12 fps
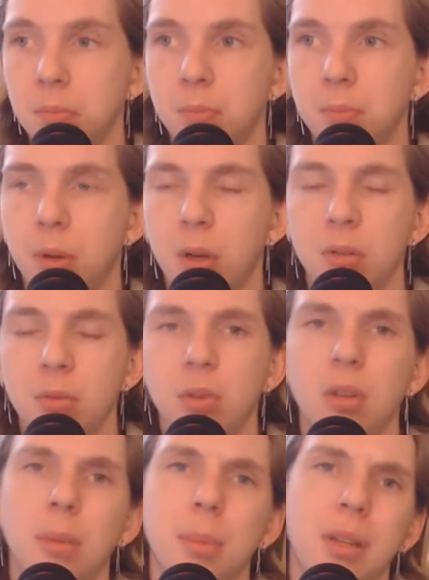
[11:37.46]
purchase.
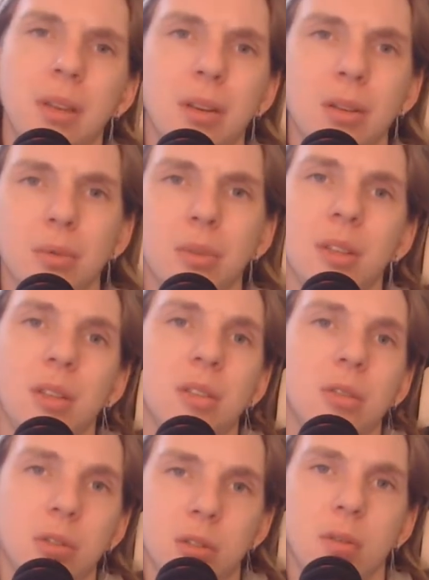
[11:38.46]
Well, I mean, they're not really
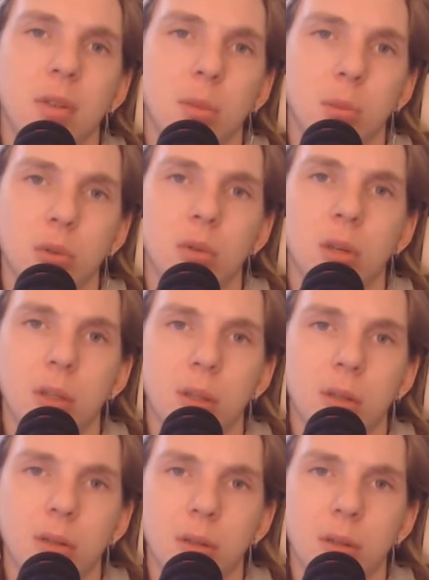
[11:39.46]
exclusive anymore, are they?